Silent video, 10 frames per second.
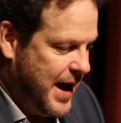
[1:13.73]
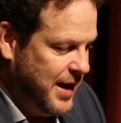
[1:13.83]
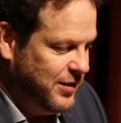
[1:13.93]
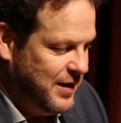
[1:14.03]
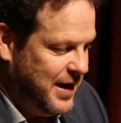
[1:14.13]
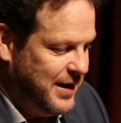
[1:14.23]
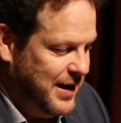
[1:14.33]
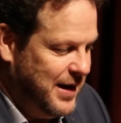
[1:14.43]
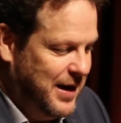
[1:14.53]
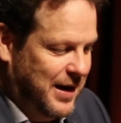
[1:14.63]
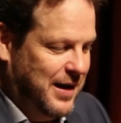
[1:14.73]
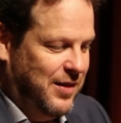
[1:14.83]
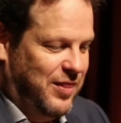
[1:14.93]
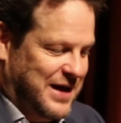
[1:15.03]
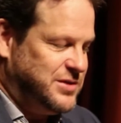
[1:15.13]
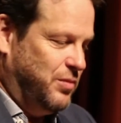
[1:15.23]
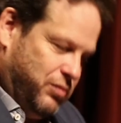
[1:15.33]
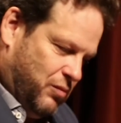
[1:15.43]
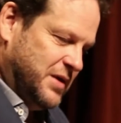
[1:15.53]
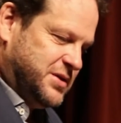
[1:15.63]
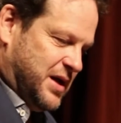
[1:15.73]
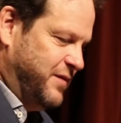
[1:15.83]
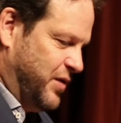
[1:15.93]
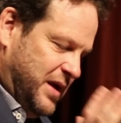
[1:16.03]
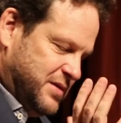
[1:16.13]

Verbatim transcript: And then that's one side of it.